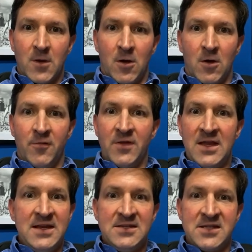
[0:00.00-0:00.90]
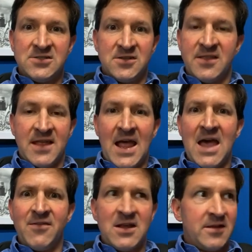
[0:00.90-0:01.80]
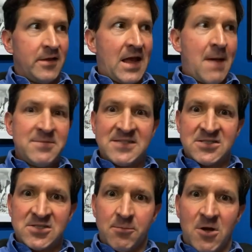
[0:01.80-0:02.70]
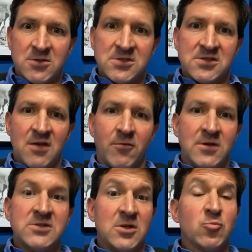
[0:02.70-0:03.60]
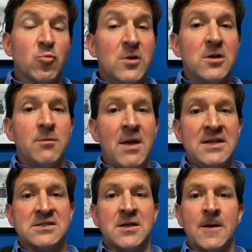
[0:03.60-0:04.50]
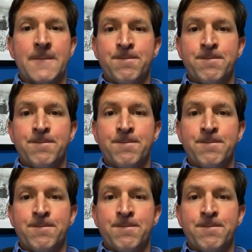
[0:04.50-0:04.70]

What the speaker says: of any tension that they have, and it happens at a subconscious level. It's really amazing.